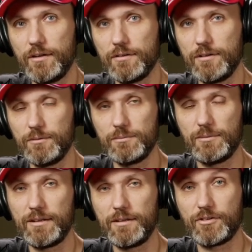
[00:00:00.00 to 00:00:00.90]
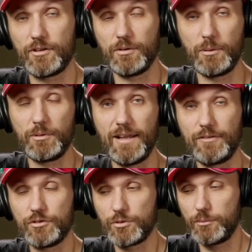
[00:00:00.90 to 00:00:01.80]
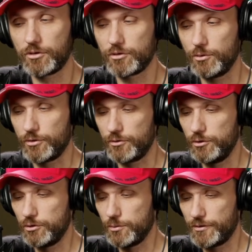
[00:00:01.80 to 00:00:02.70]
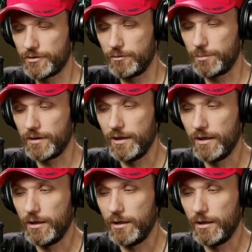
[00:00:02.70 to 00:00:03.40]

and you know not necessarily maybe live streaming shows on YouTube and stuff, but